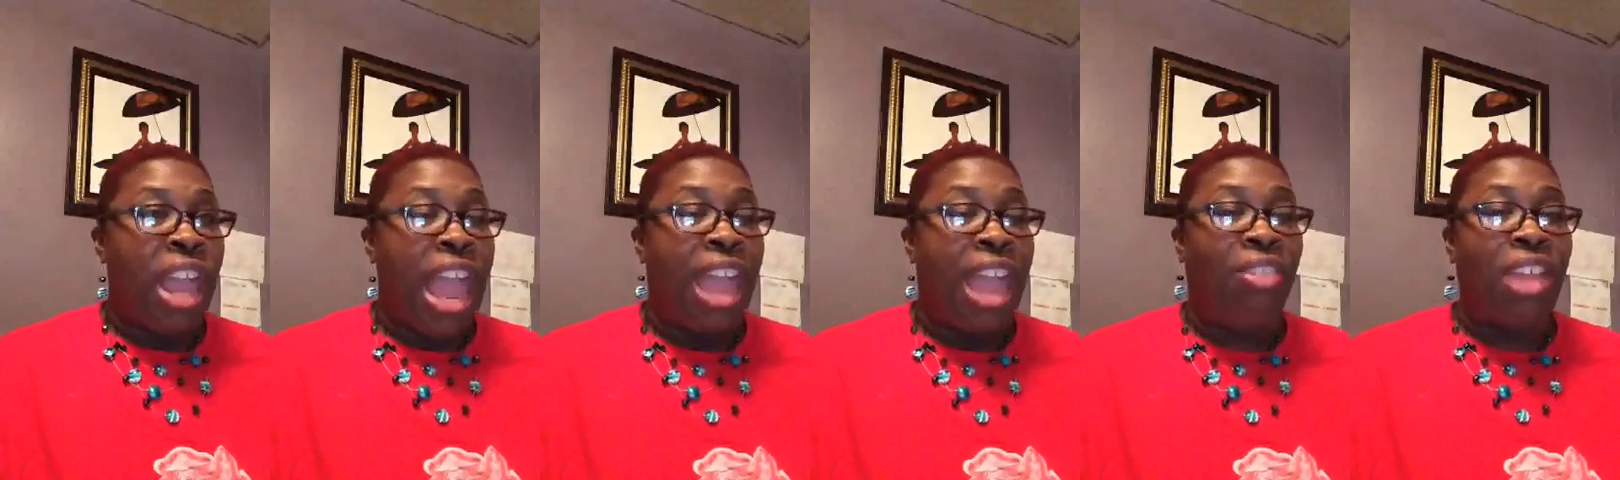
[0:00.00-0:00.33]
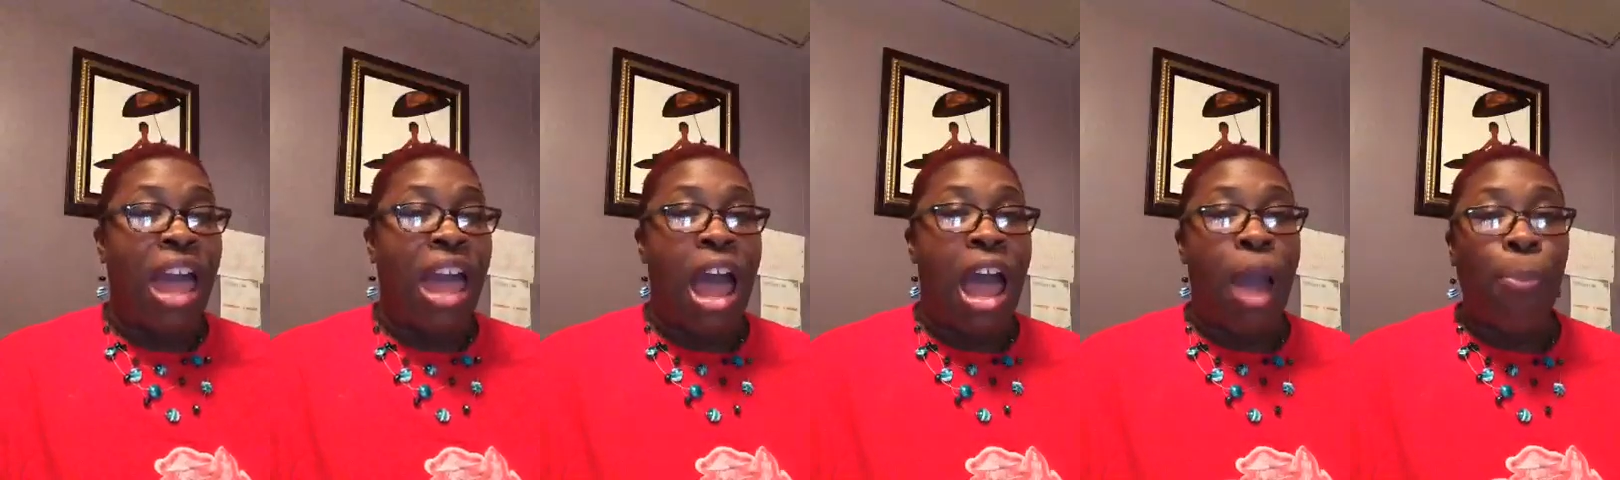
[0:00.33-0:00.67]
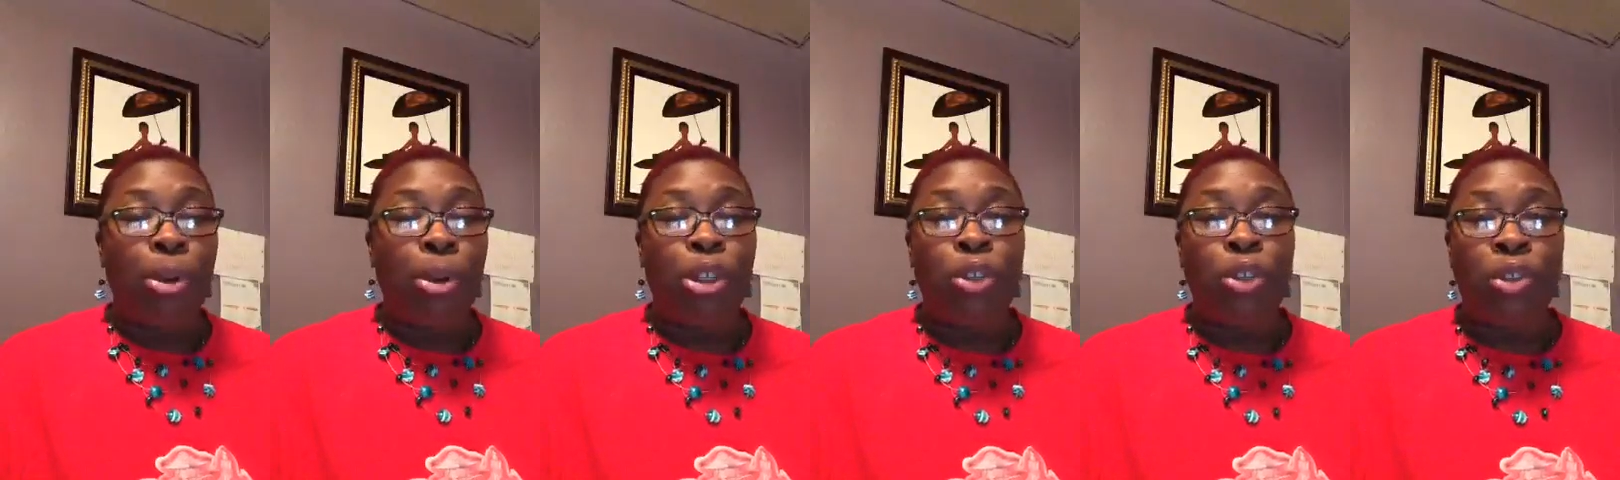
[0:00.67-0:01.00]
And the
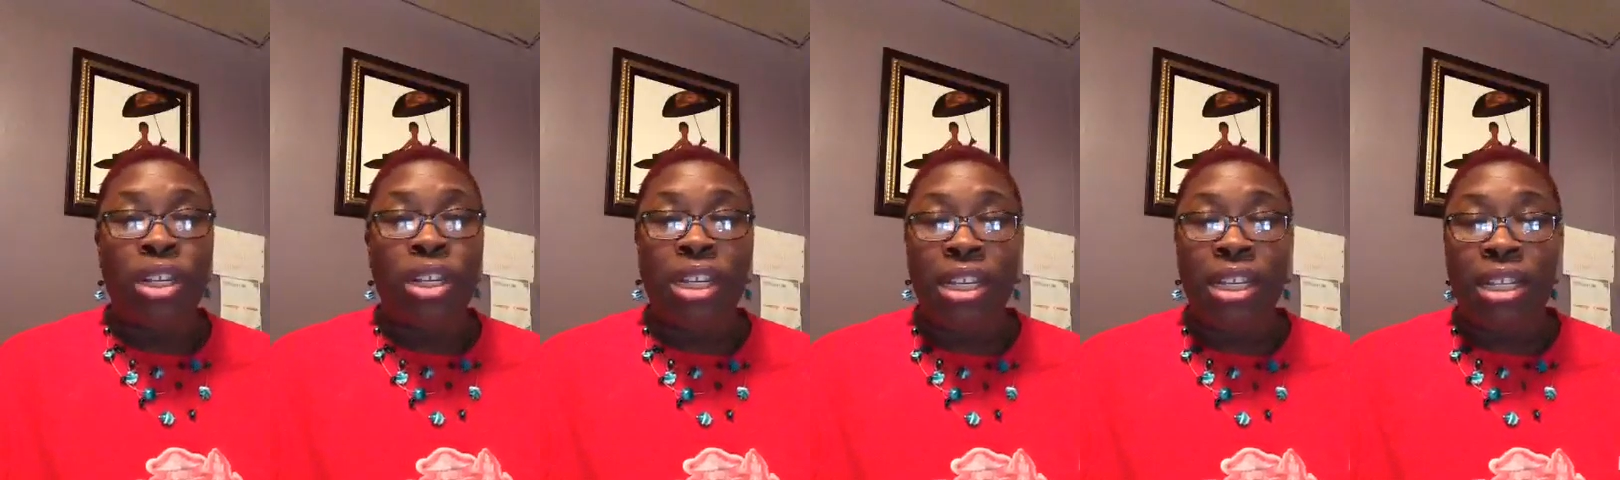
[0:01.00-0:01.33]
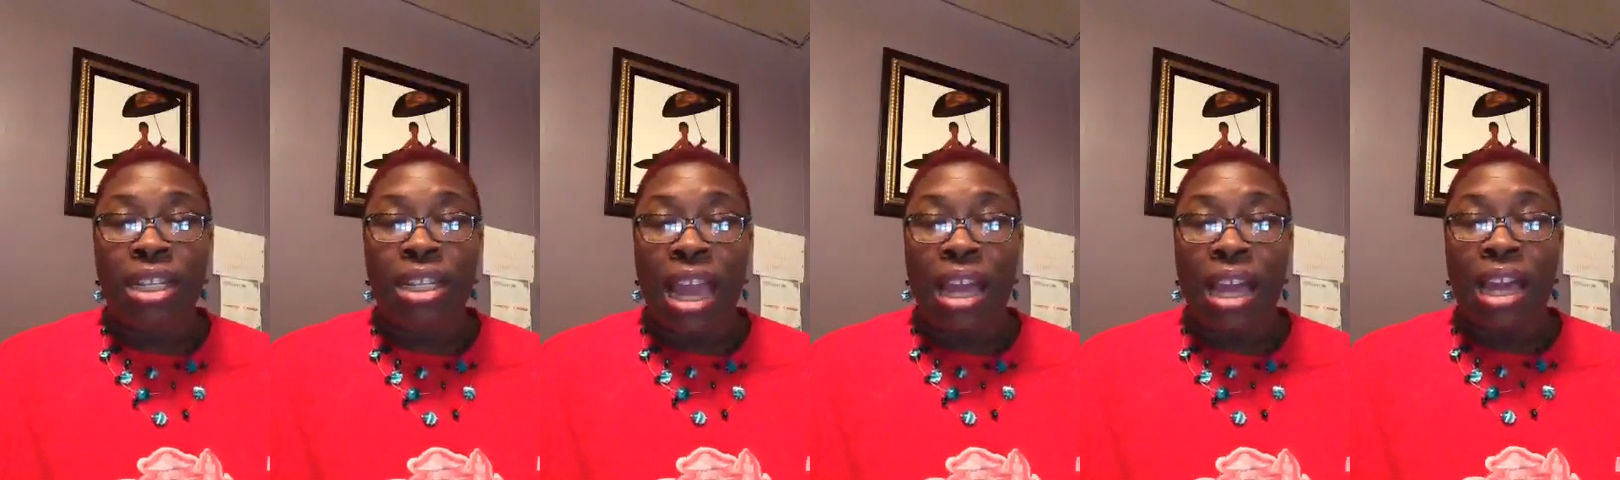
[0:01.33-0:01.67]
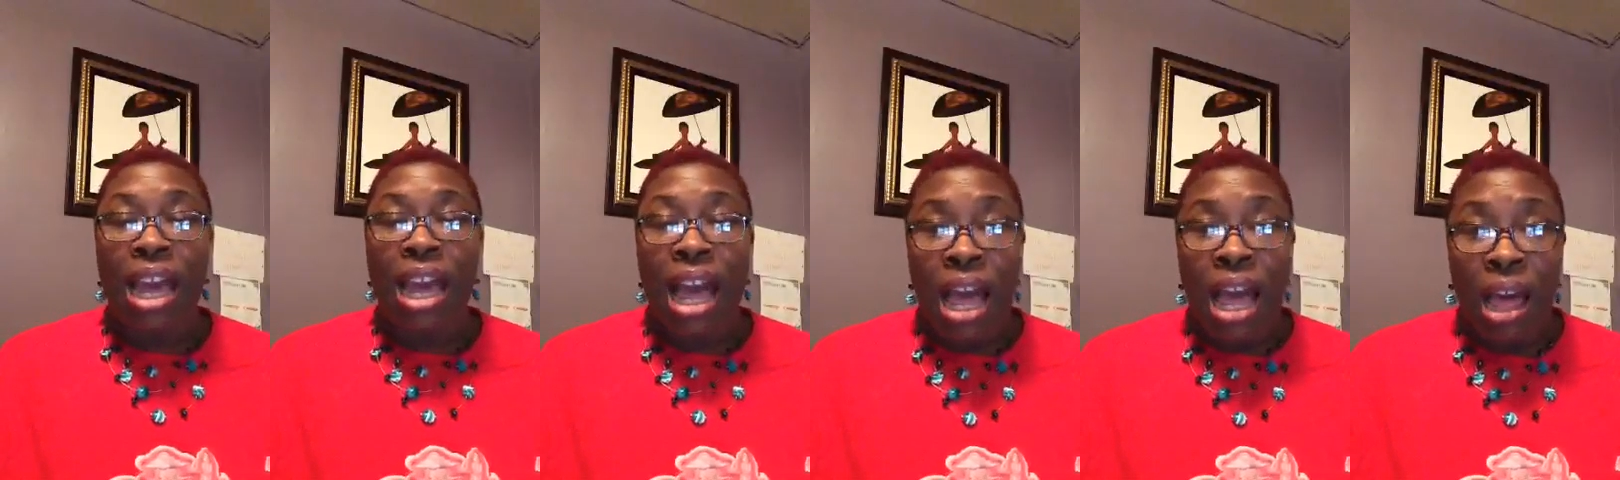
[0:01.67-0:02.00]
opportunities that
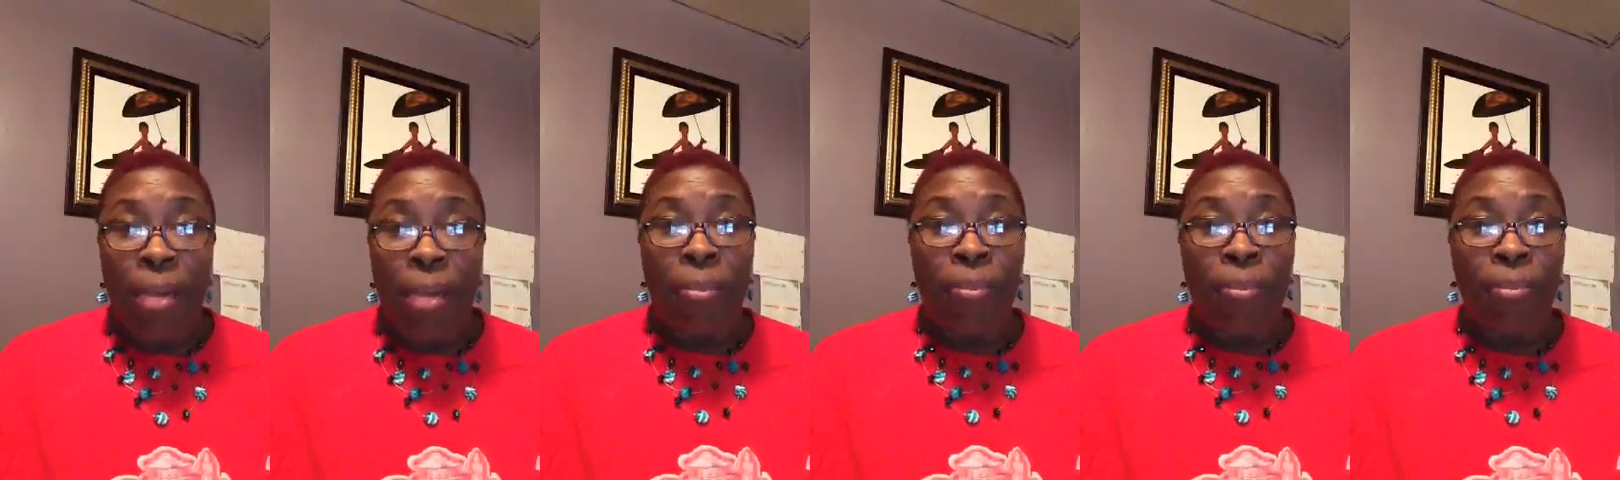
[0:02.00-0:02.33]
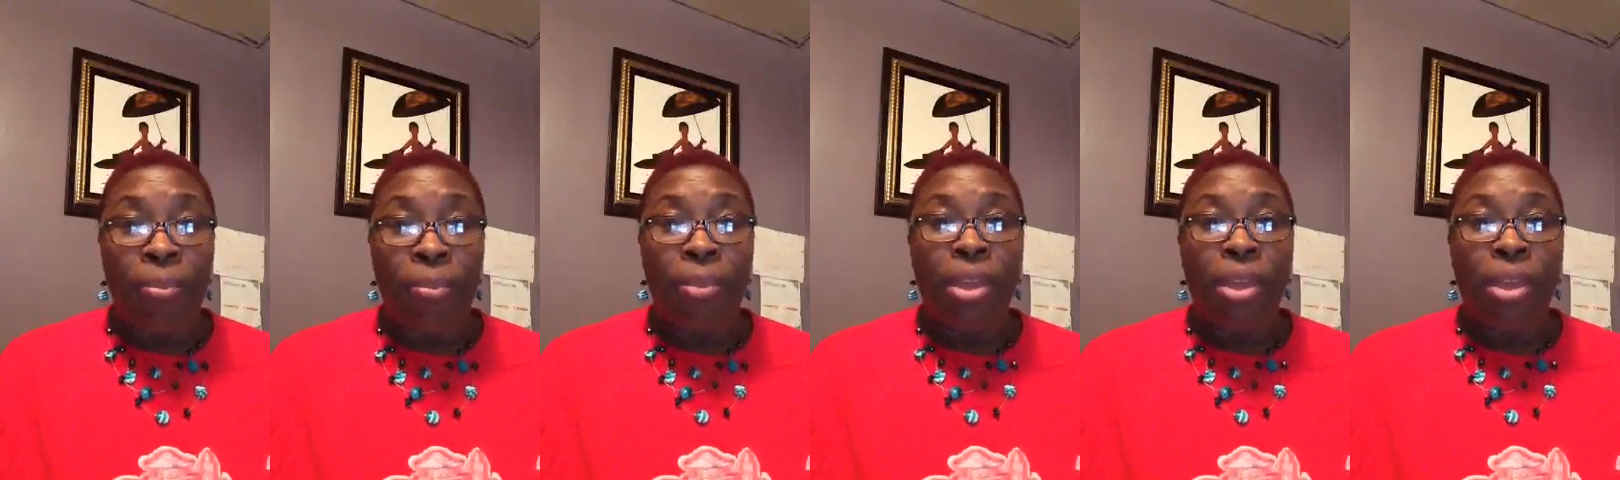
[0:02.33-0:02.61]
come